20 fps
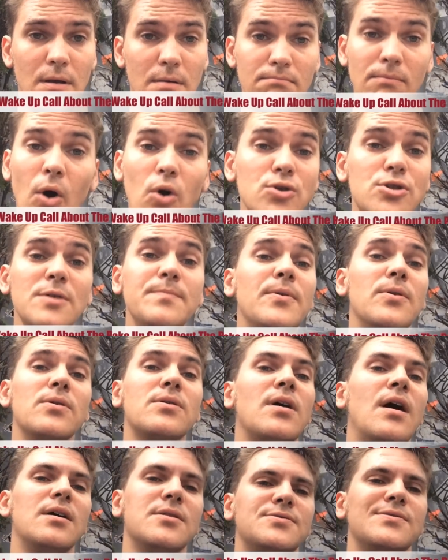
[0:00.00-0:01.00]
multiple
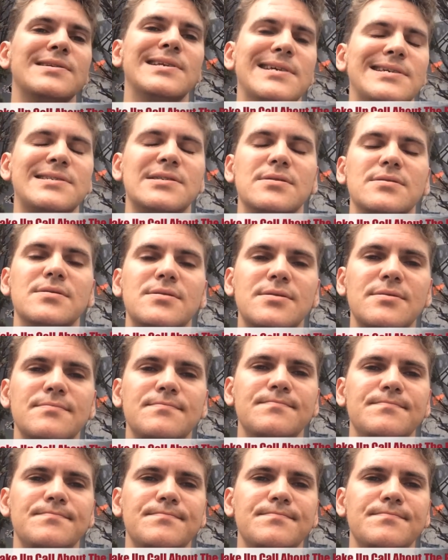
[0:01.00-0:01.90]
contradictions